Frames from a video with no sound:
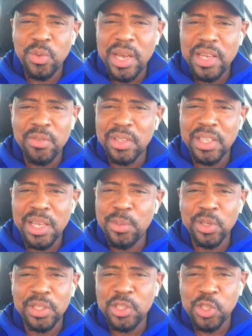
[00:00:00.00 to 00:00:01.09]
why I never think
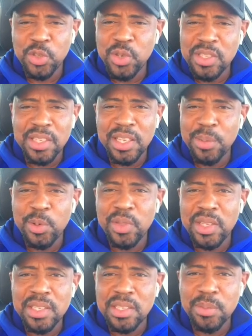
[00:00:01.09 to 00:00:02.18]
about insurance, think about
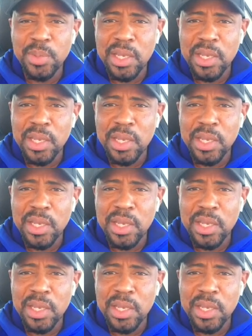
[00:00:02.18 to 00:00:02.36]
these things?